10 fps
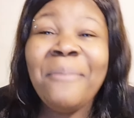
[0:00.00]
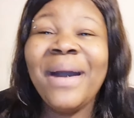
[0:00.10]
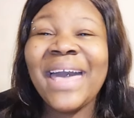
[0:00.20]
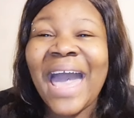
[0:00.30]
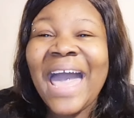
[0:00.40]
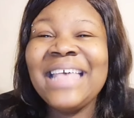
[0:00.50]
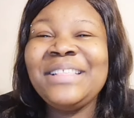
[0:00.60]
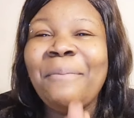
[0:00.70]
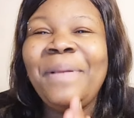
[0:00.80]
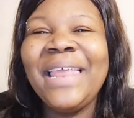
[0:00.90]
But
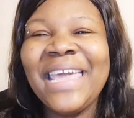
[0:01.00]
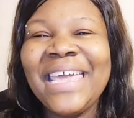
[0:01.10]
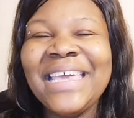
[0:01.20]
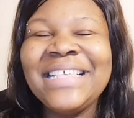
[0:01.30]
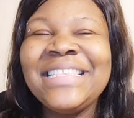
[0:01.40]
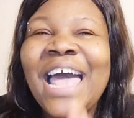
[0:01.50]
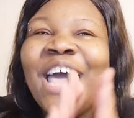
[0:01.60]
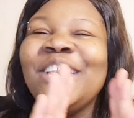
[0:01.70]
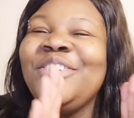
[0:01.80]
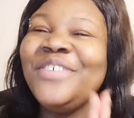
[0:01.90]
guys, please
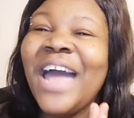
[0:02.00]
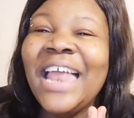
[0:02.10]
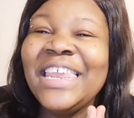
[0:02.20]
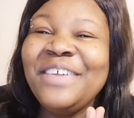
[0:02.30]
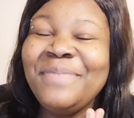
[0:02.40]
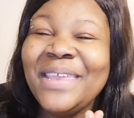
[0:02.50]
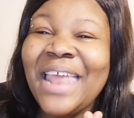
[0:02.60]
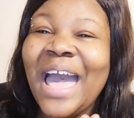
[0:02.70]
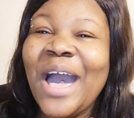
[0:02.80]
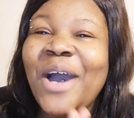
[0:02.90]
do not leave me
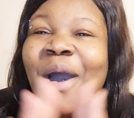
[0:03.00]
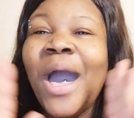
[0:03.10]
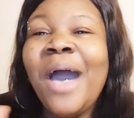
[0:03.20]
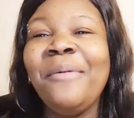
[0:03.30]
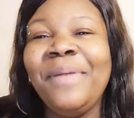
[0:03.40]
now.